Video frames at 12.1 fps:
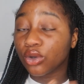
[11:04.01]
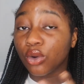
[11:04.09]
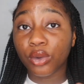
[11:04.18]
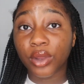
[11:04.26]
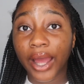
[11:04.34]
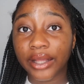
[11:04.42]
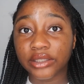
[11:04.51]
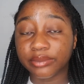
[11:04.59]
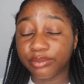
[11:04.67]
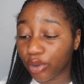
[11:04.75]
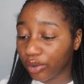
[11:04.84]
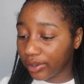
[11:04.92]
all the acts
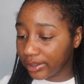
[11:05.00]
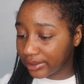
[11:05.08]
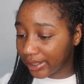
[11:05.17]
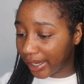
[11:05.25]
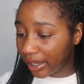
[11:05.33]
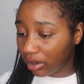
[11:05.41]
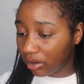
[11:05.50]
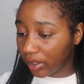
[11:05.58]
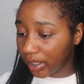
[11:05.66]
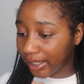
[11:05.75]
broken down,